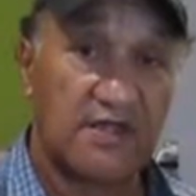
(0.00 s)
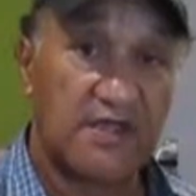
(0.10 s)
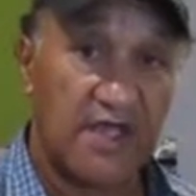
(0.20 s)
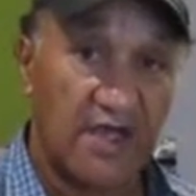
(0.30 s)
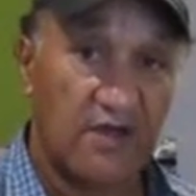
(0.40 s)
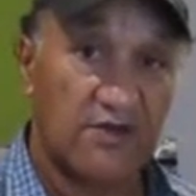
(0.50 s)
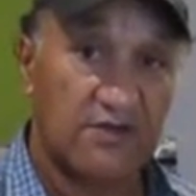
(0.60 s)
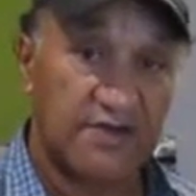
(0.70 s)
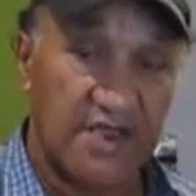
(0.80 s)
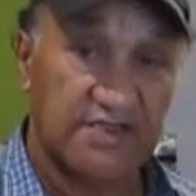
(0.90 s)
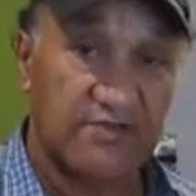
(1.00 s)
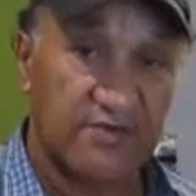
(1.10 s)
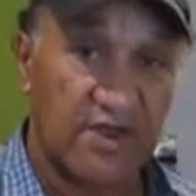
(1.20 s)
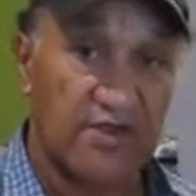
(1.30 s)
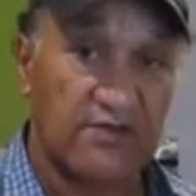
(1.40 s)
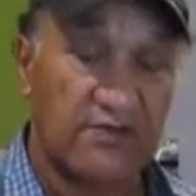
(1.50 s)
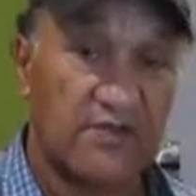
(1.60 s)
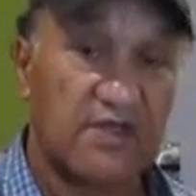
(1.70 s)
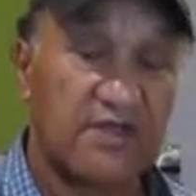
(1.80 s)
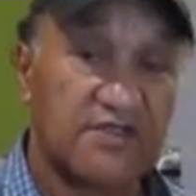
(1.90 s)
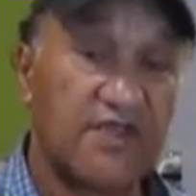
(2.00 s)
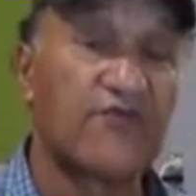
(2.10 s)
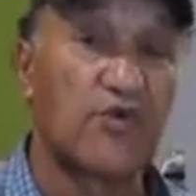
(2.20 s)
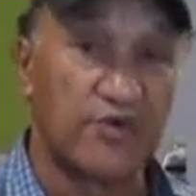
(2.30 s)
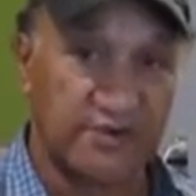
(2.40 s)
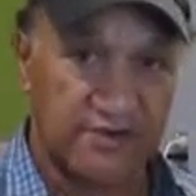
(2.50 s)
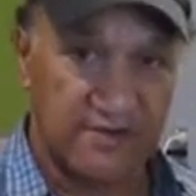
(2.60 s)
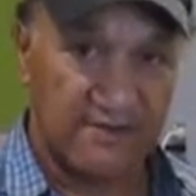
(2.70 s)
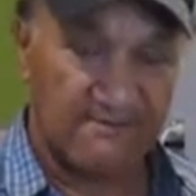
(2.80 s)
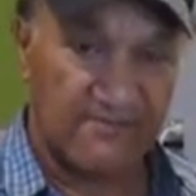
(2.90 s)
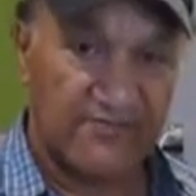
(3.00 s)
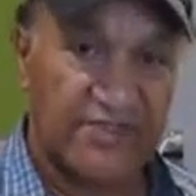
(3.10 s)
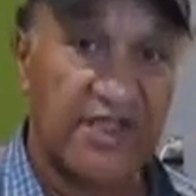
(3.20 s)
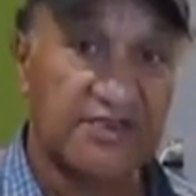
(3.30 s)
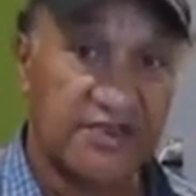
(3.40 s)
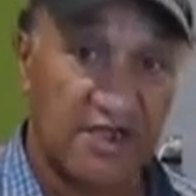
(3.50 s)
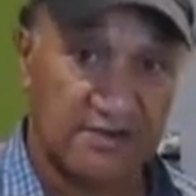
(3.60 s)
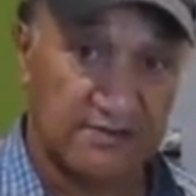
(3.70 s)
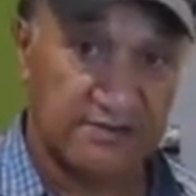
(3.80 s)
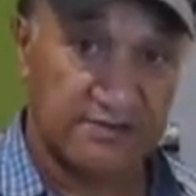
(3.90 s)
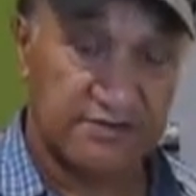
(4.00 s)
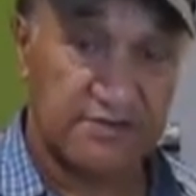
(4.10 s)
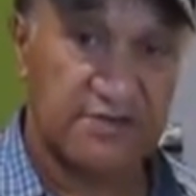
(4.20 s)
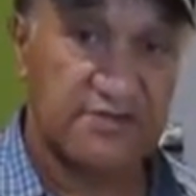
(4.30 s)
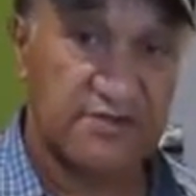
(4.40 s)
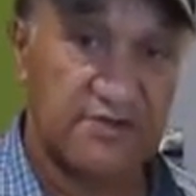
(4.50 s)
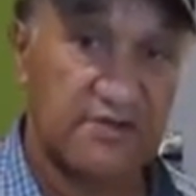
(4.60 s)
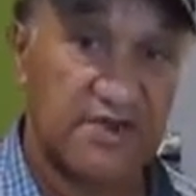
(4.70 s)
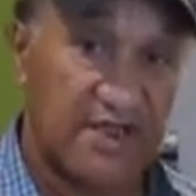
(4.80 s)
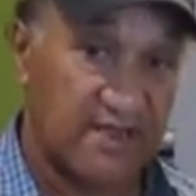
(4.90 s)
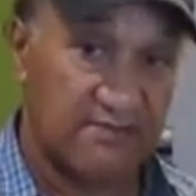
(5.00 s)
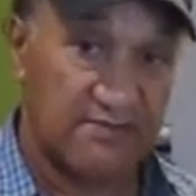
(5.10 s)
how Ngati Pro defrauded their titles to claim